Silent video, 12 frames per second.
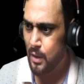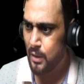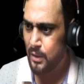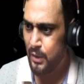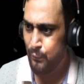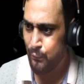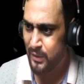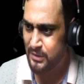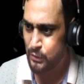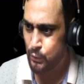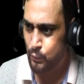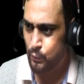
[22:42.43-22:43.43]
The
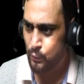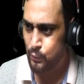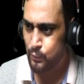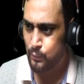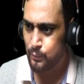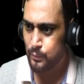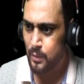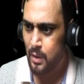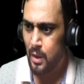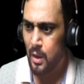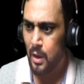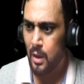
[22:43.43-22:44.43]
first two
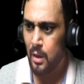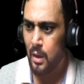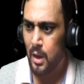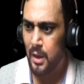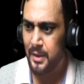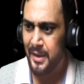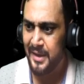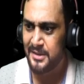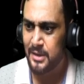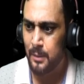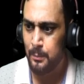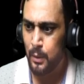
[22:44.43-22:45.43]
are the
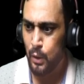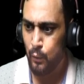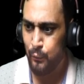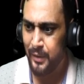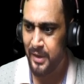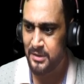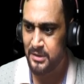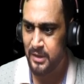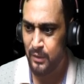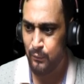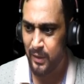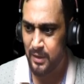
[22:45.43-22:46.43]
example of
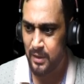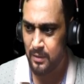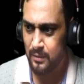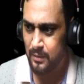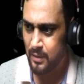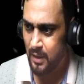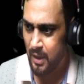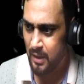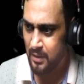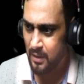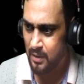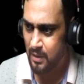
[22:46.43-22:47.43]
instant vector, and
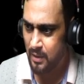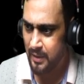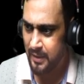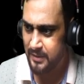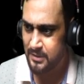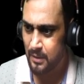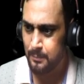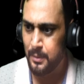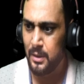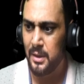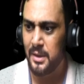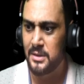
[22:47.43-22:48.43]
the third
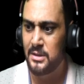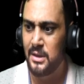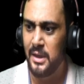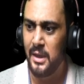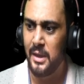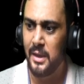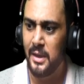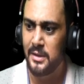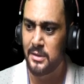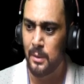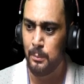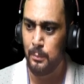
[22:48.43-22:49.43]
example is the
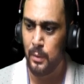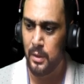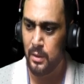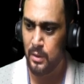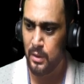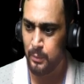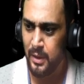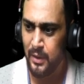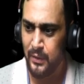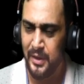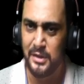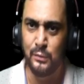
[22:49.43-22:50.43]
example of the
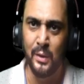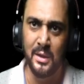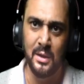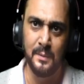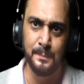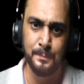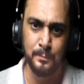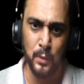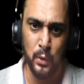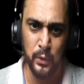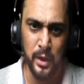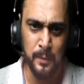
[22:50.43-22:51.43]
range vector.
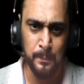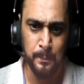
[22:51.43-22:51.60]
Okay.